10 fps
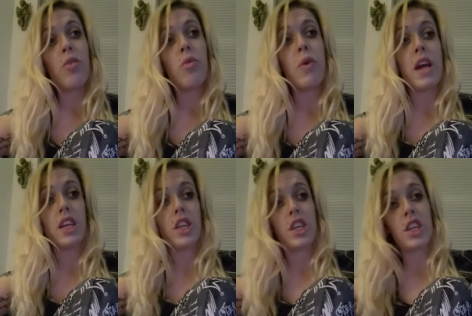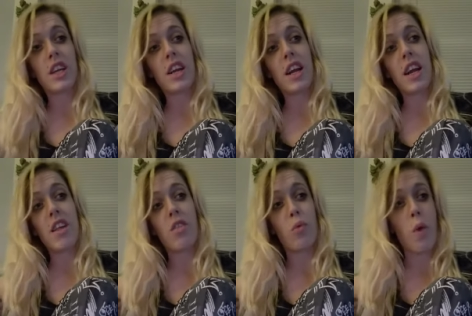which
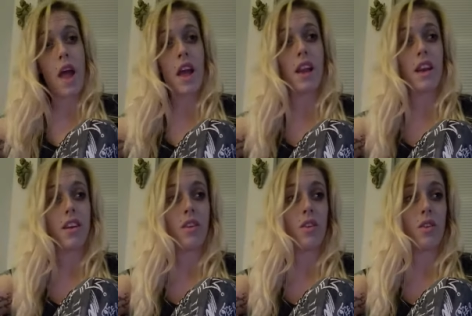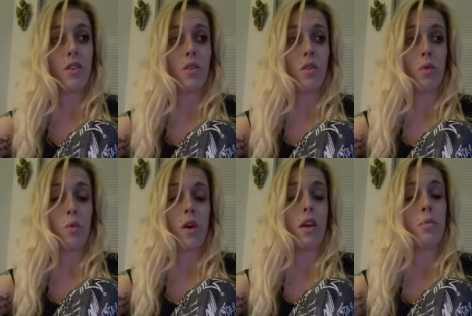is when
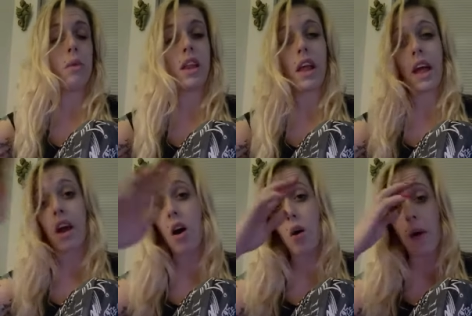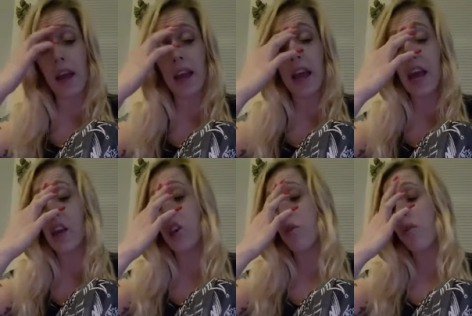we'll be like, oh, I
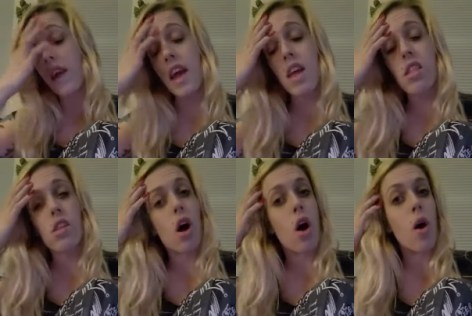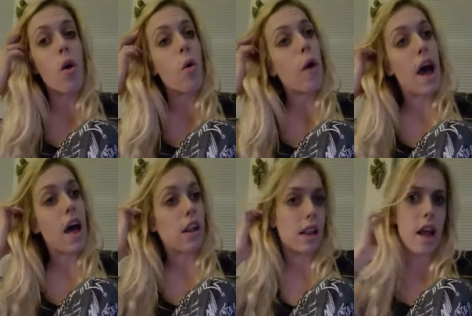can't do this. Oh,
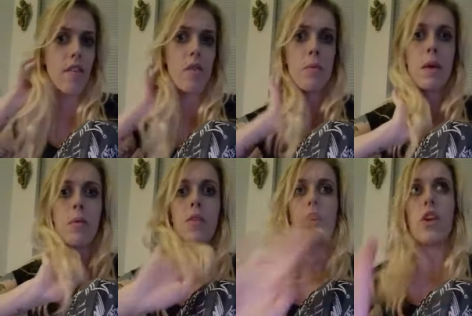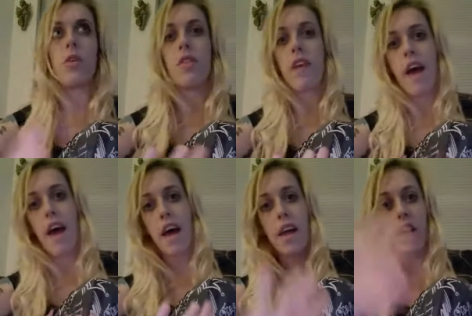I'll never be able to do
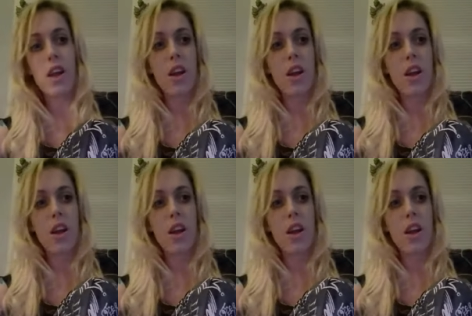that.